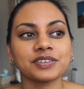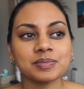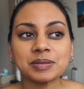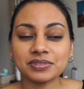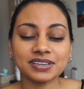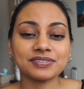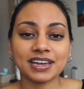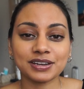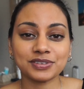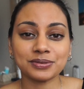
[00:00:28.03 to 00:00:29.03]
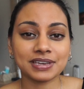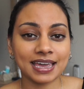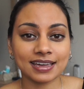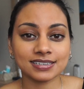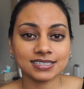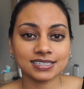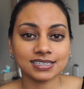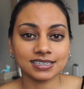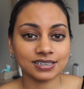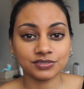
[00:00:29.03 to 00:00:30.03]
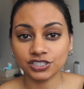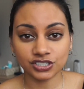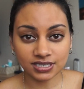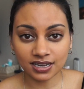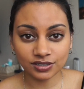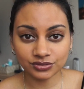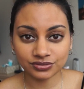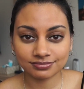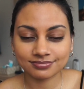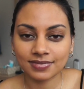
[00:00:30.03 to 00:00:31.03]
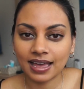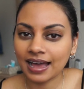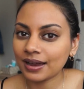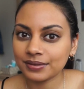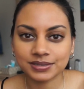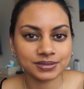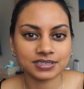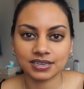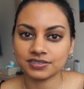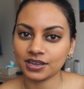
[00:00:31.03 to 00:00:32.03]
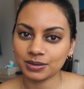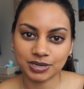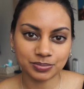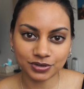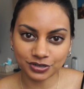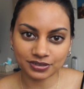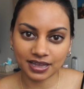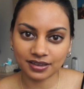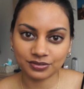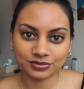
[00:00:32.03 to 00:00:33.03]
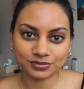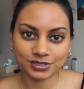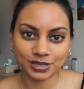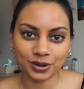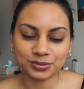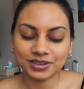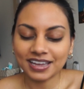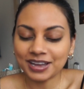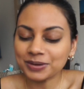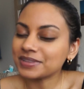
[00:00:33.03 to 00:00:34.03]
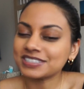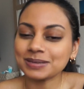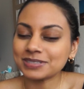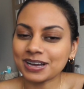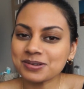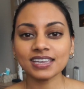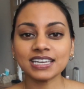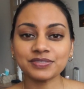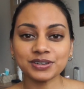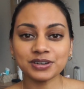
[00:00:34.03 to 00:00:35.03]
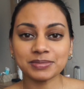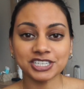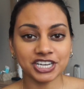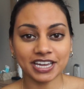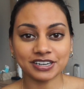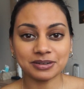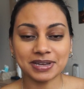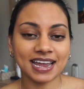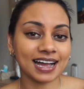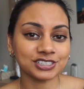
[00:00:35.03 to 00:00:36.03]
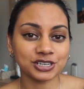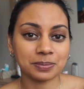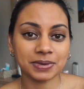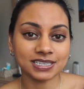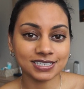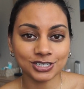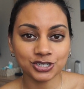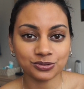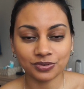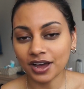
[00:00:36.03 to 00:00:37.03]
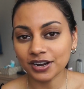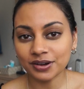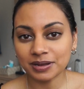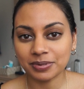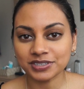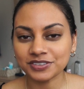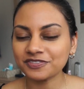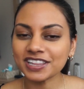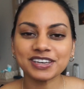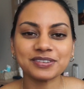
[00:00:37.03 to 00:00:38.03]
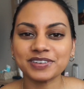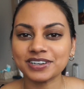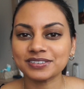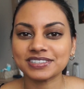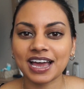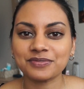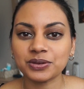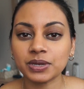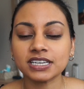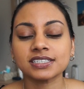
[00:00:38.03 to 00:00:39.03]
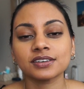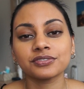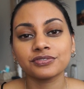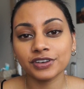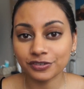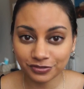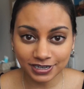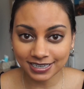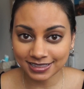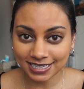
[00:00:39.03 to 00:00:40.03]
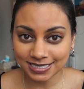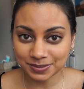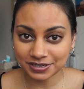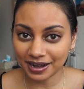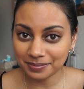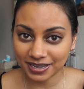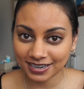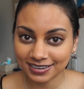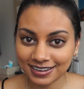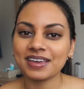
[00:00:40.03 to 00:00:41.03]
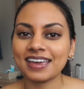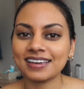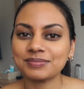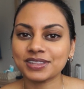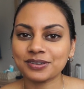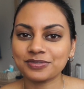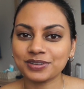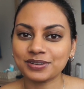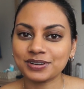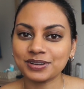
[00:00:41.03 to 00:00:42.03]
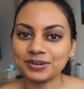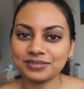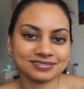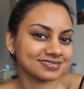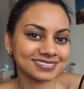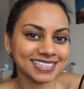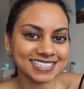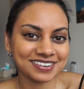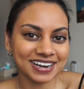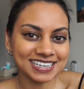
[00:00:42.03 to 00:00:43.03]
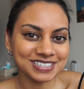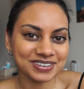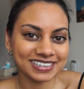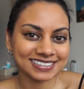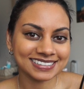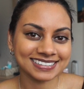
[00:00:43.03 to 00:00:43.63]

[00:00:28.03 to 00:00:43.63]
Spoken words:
firmly believe that if you can't give to yourself, how are you supposed to give to other people in your life? So I hope these tips help. And if you're new to my channel, I'm an actor based in Toronto. I post fun little videos every week, so feel free to hit that subscribe button. And without further ado, let's get right into it.